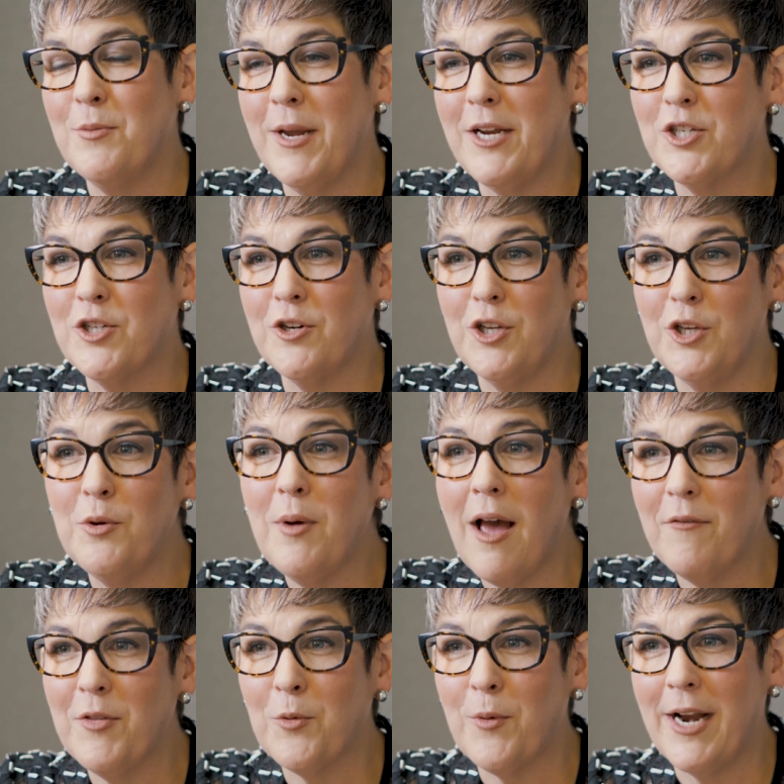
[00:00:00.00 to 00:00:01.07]
to make sure you
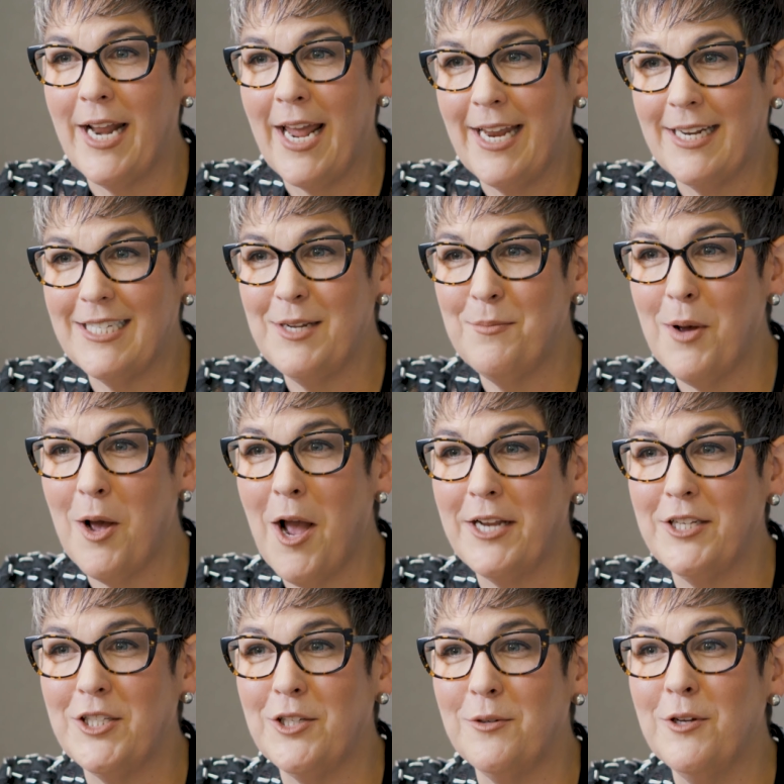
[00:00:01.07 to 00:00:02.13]
have the right A-team
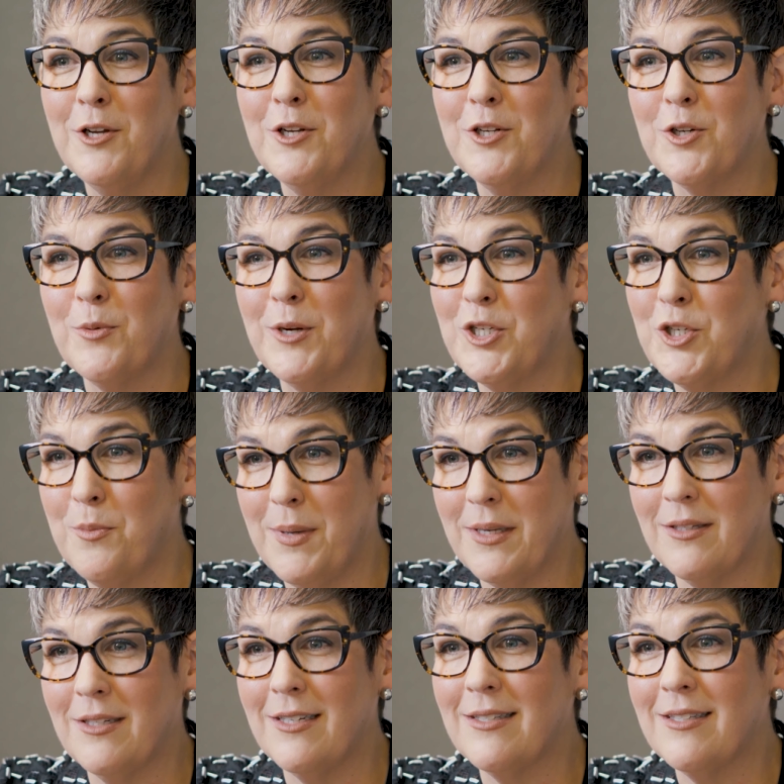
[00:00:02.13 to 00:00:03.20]
behind you to reach your
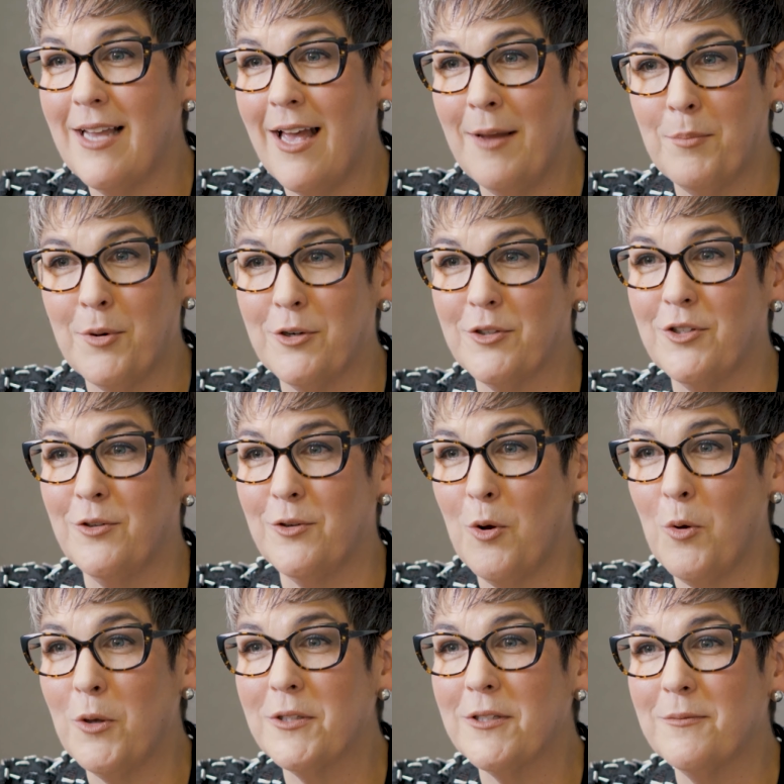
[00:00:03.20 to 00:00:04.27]
business and personal
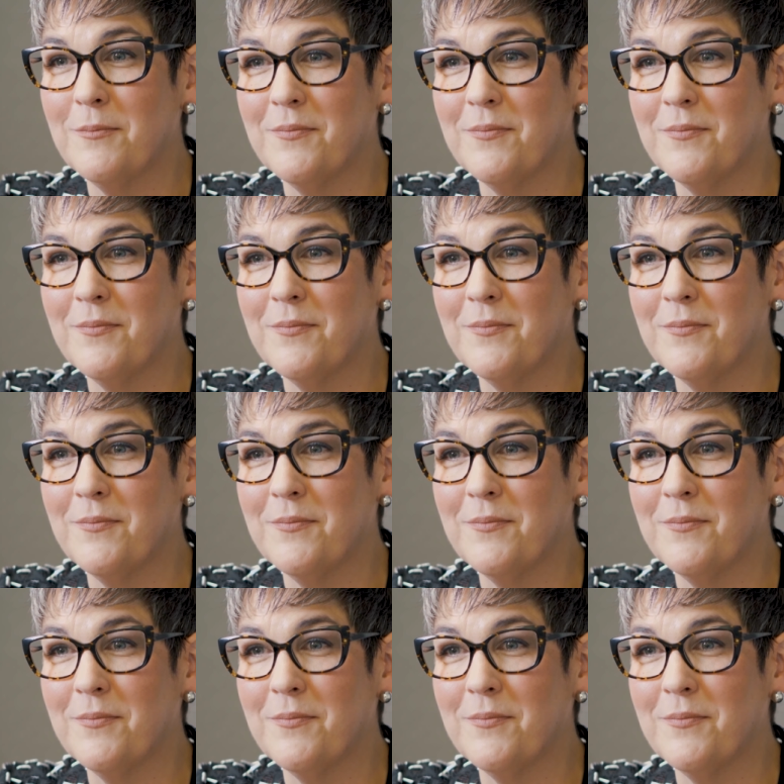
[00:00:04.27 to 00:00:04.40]
goals.